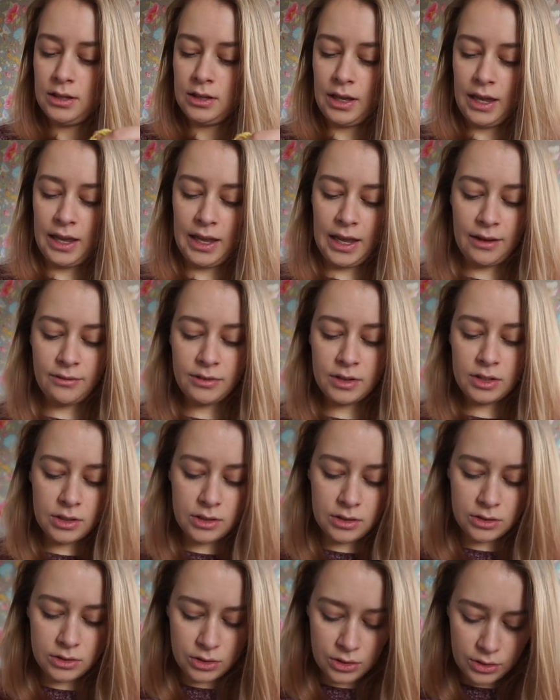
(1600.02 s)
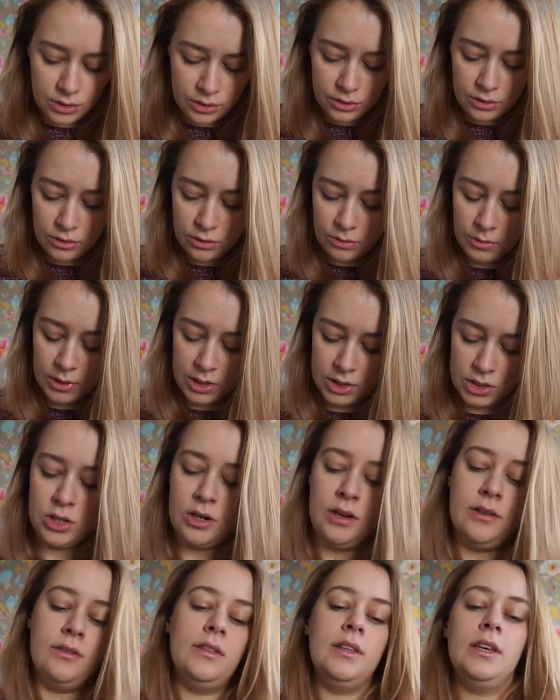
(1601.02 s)
haven't done too much
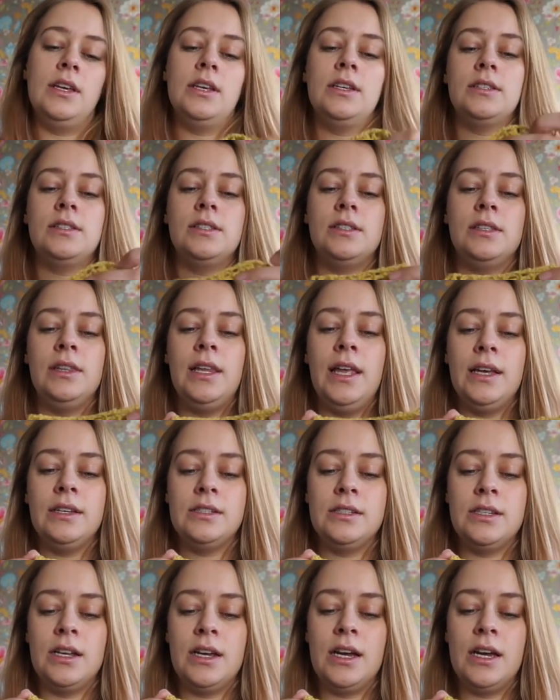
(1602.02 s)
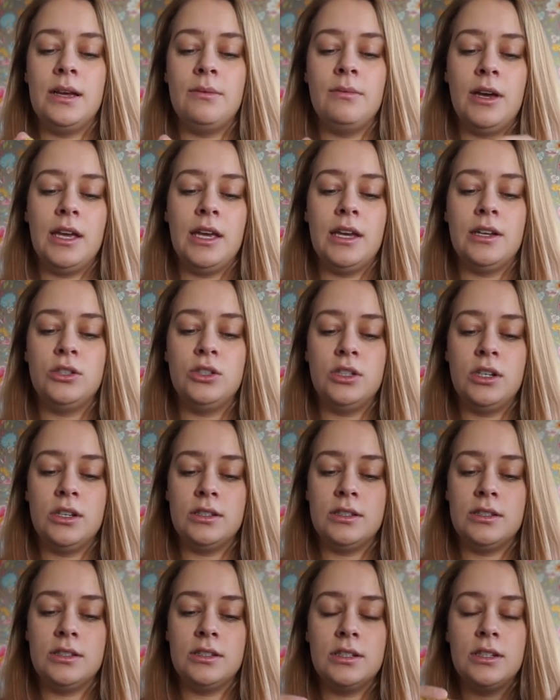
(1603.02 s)
on this. Last time I had
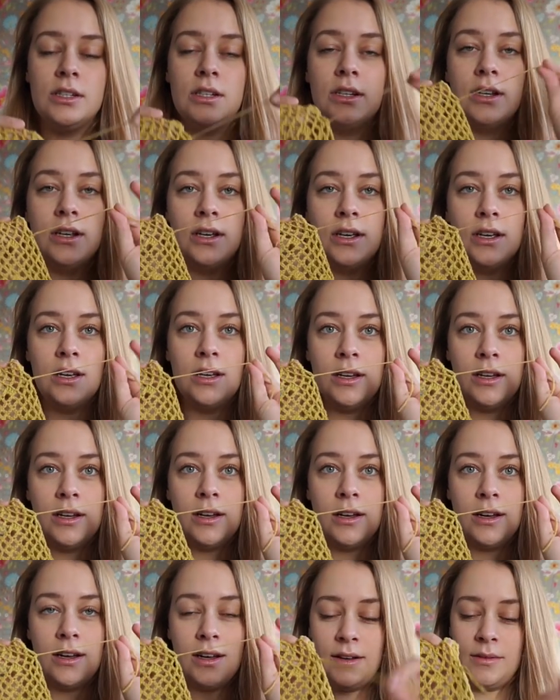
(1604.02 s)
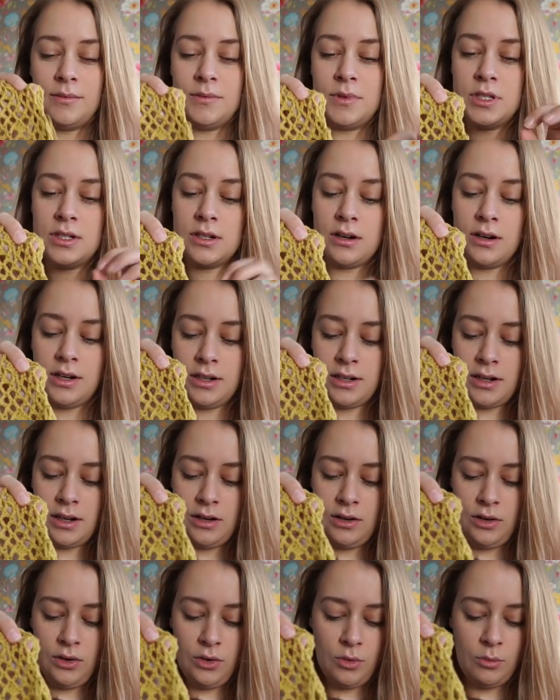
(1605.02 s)
just started a
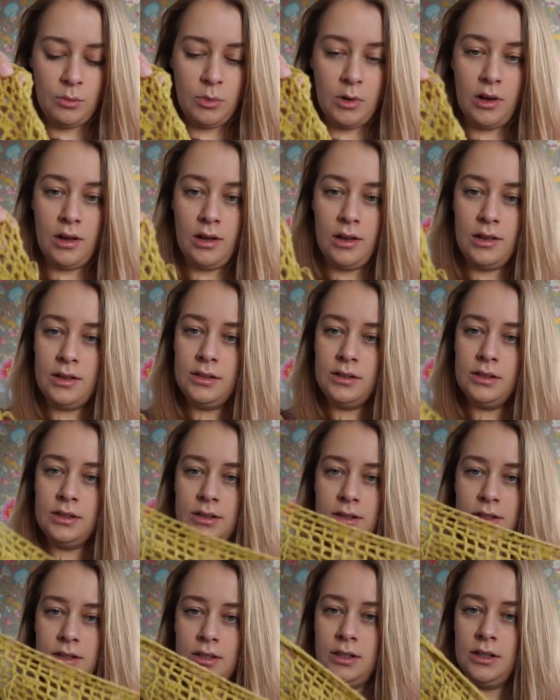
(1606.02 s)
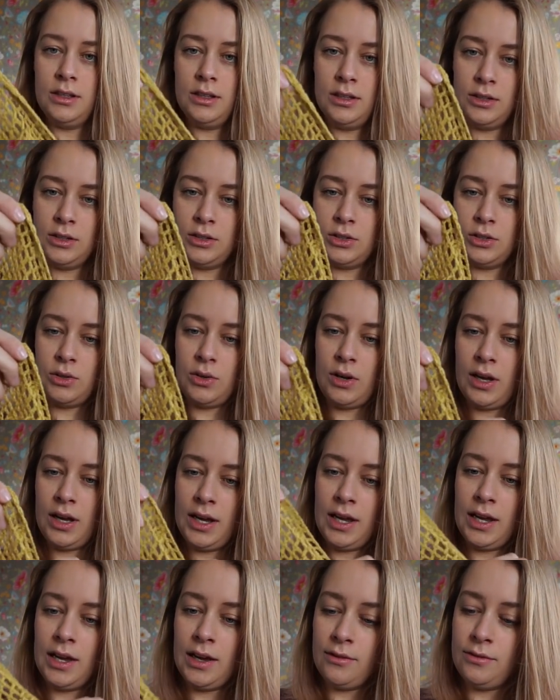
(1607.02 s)
new ball, so
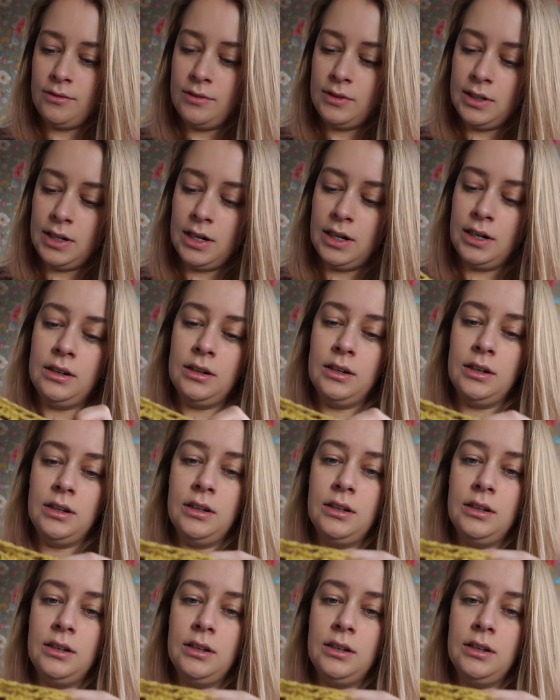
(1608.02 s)
I have done